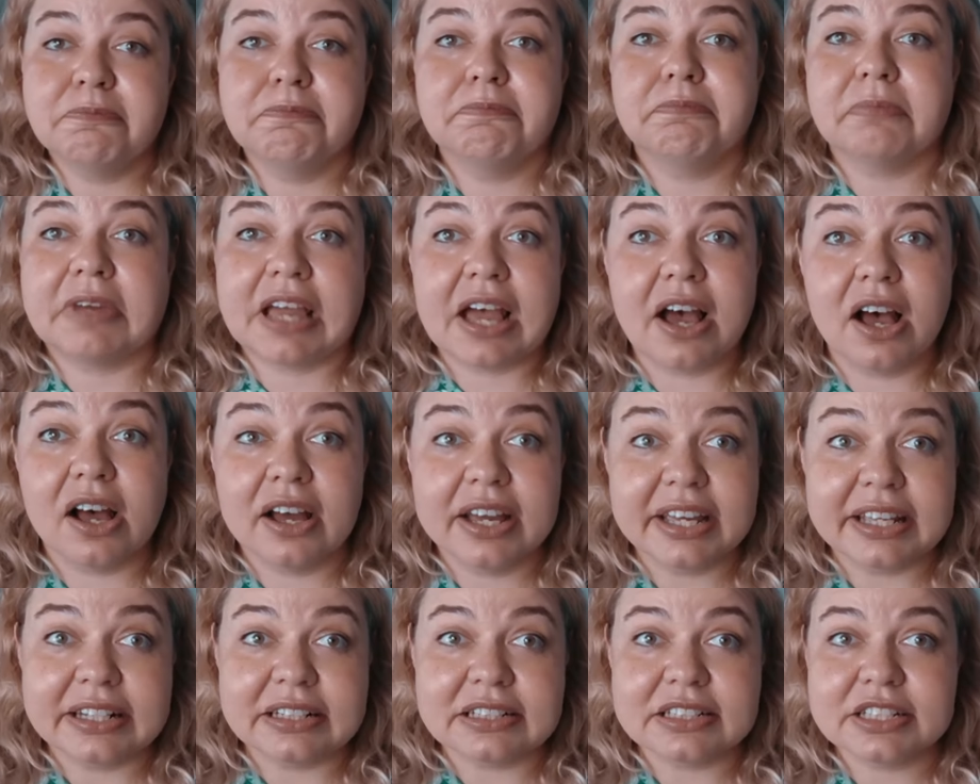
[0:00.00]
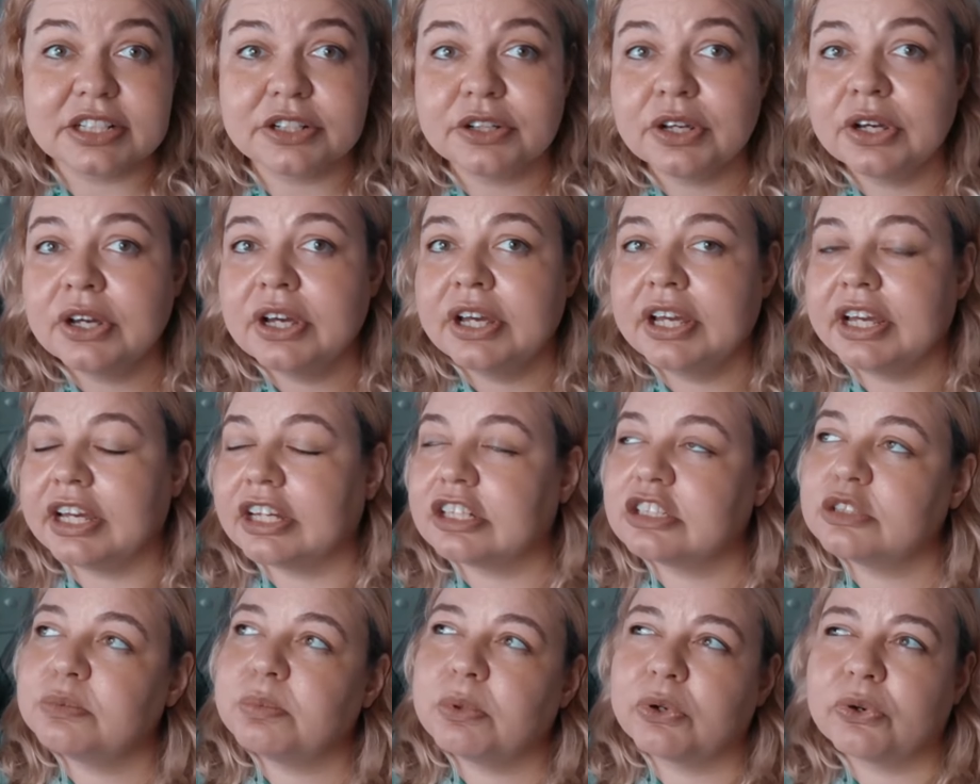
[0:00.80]
kind,
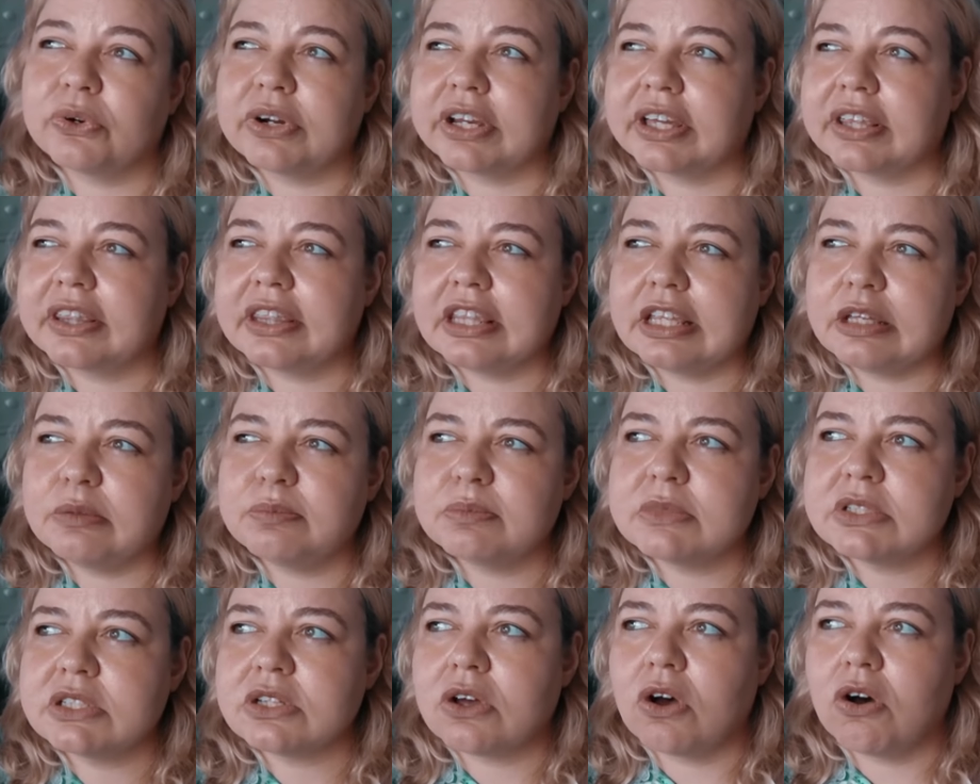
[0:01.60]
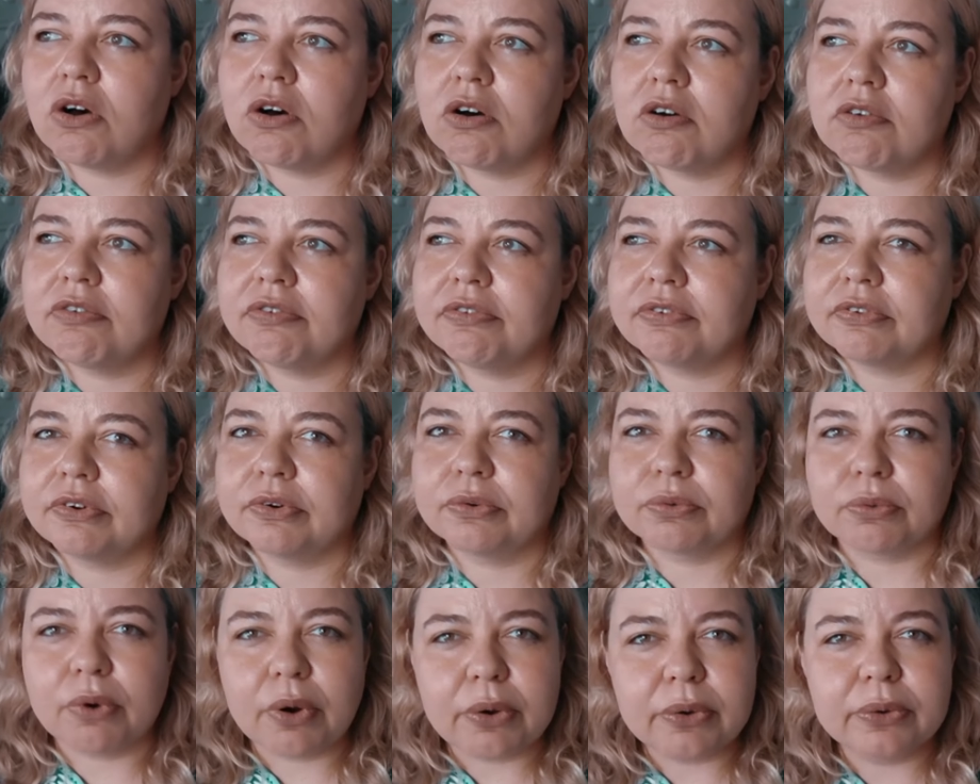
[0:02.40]
exploring themes of
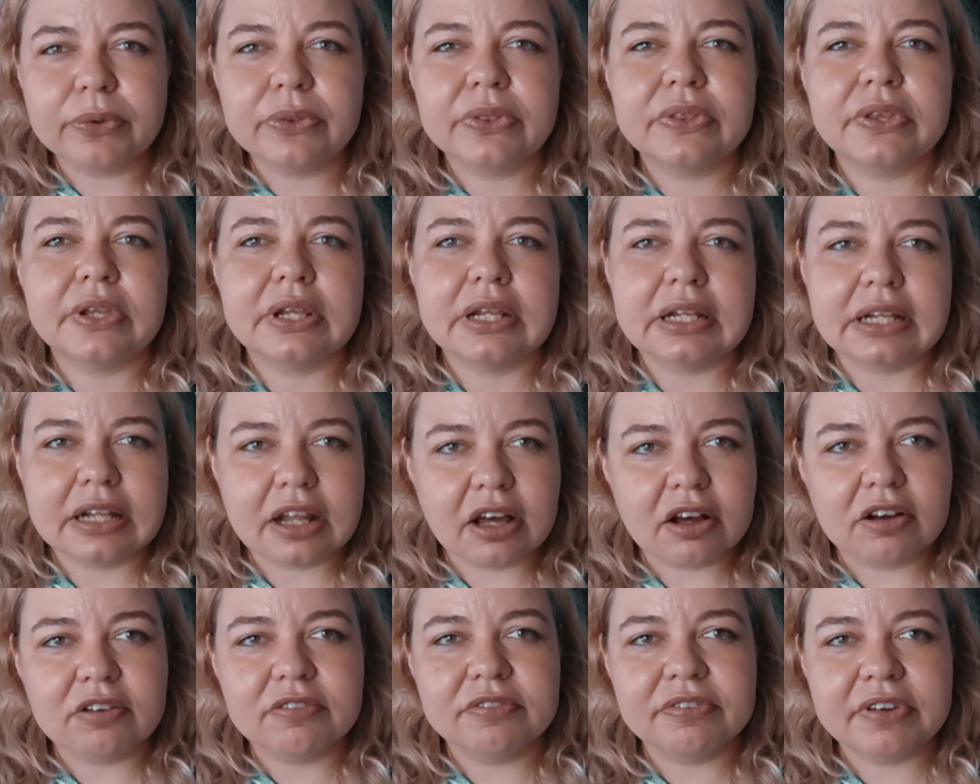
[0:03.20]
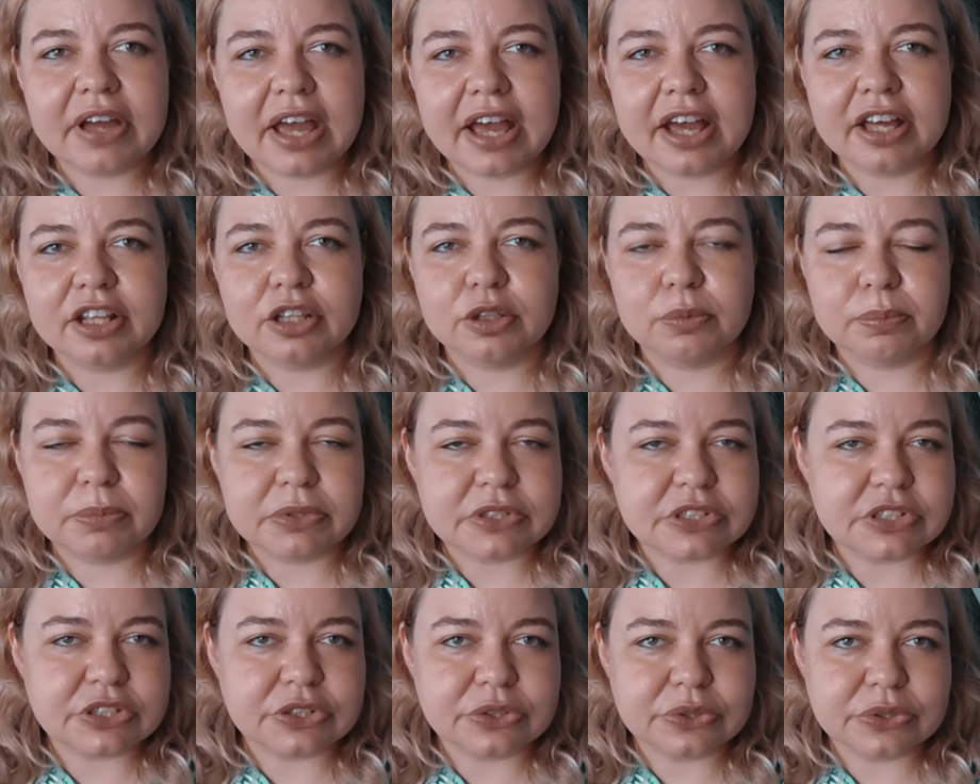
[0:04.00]
growth, love, and the
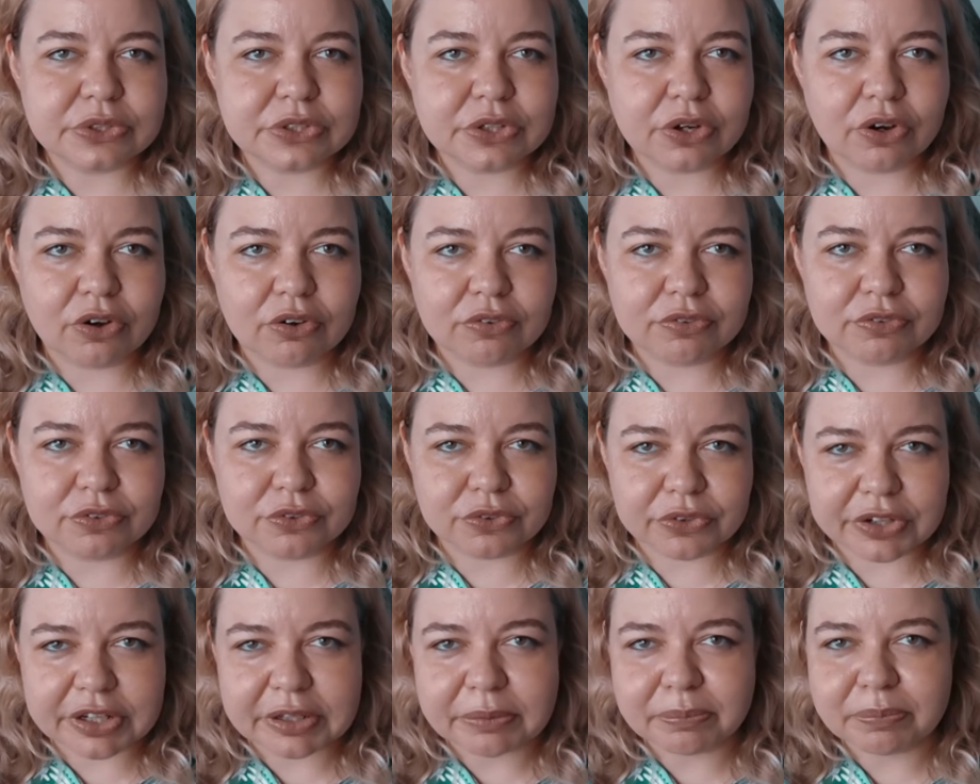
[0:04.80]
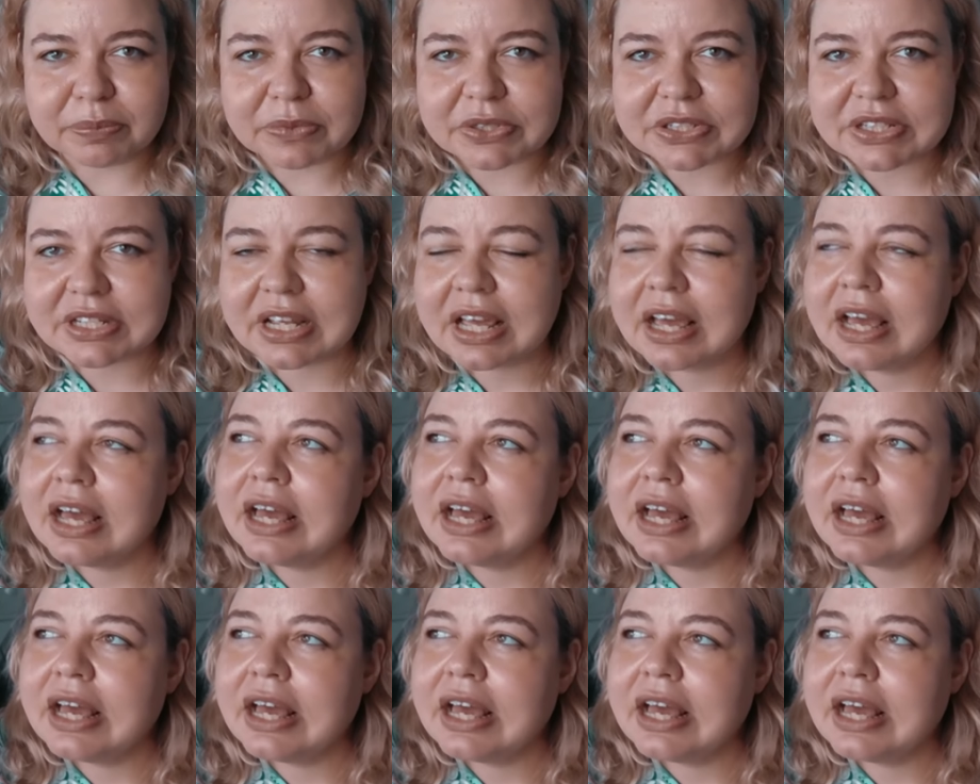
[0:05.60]
pursuit of dreams.